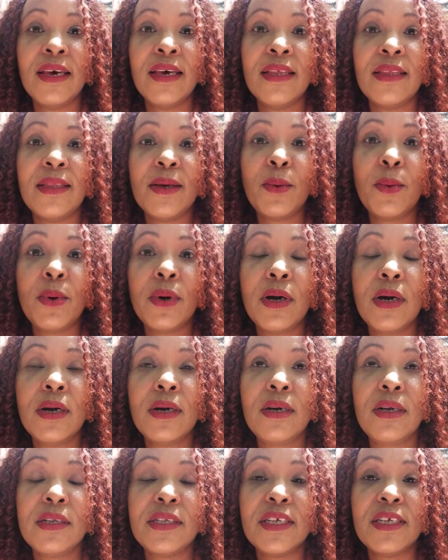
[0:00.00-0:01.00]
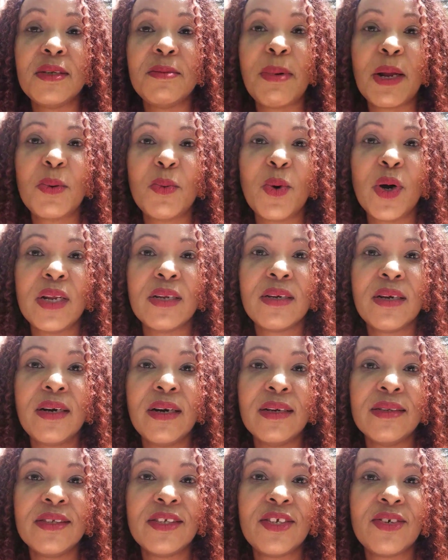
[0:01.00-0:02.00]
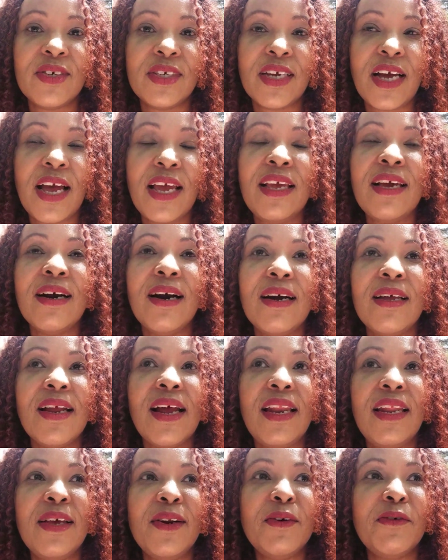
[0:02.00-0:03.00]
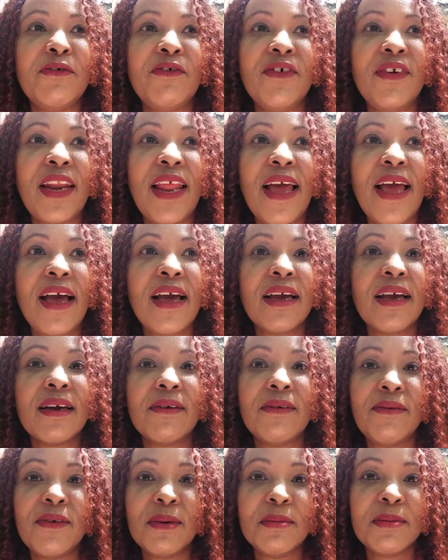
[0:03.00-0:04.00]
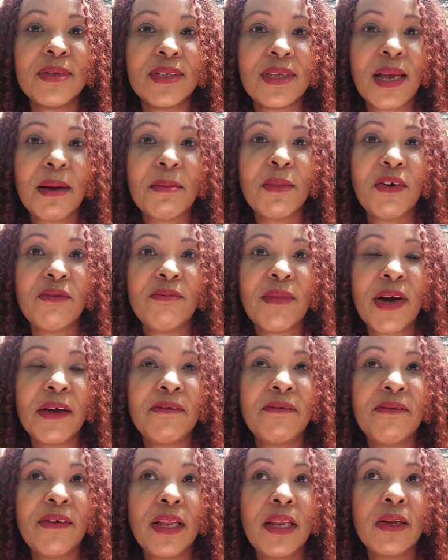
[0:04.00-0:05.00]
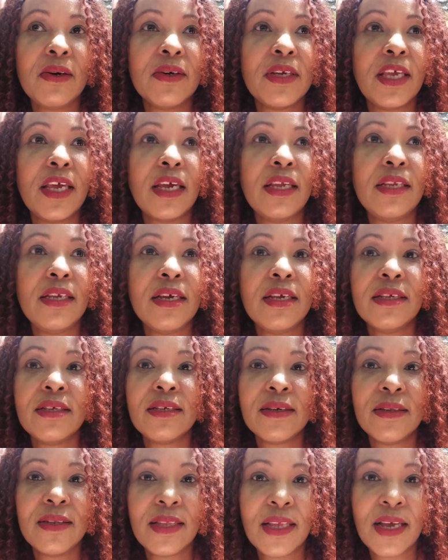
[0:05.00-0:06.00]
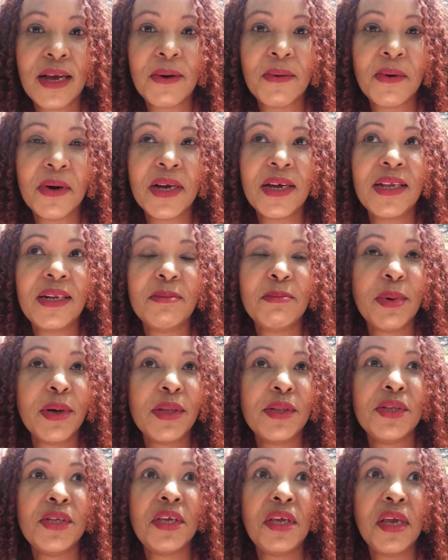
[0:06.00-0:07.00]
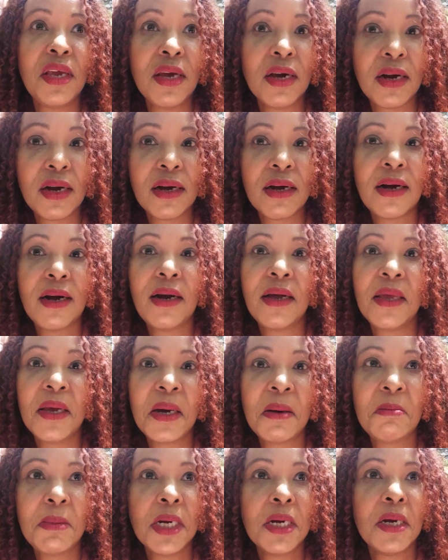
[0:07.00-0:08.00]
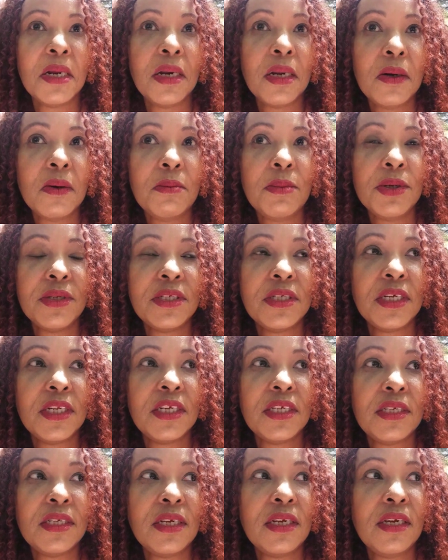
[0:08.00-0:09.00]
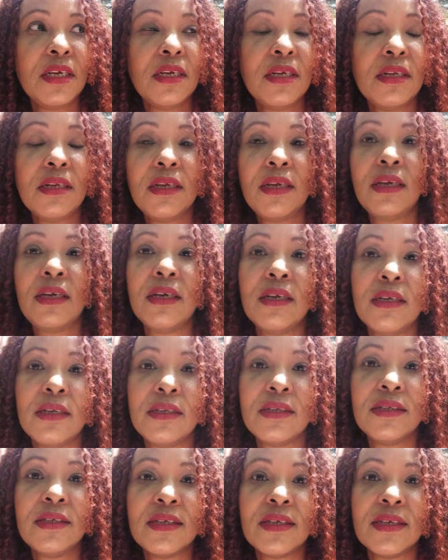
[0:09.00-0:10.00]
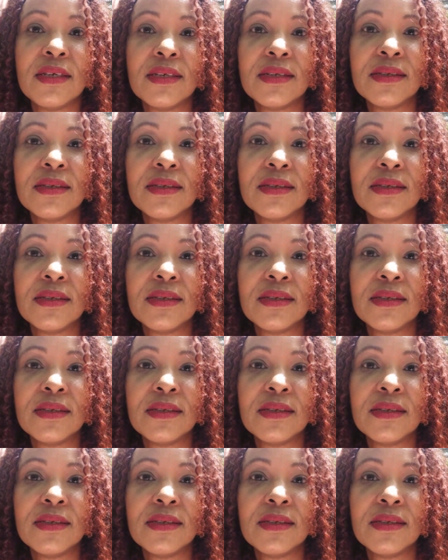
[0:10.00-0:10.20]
the world is but one country. I got a little flack from some of my fellow Kenyans on that one. But yeah, I am a global citizen and